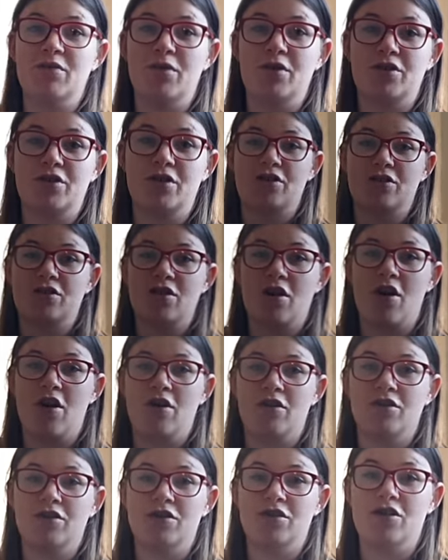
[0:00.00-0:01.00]
want to
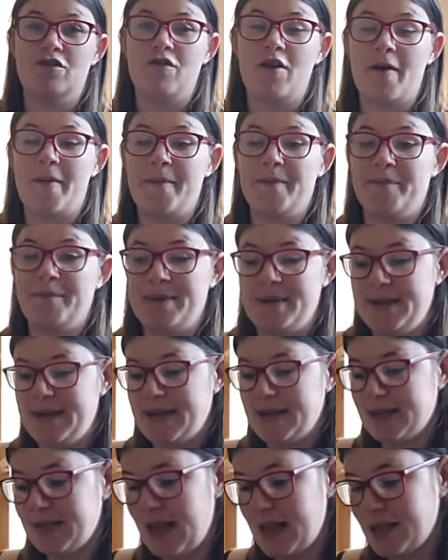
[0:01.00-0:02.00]
start your own bee
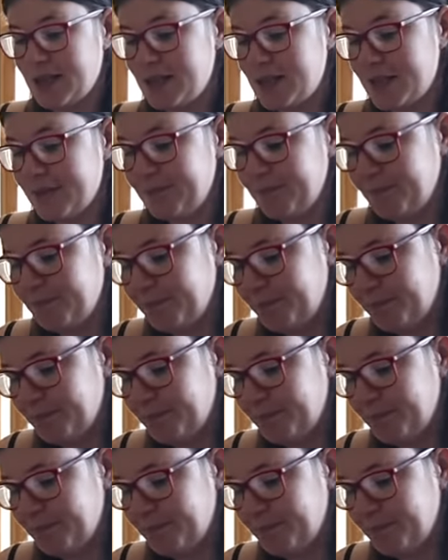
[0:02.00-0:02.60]
collection,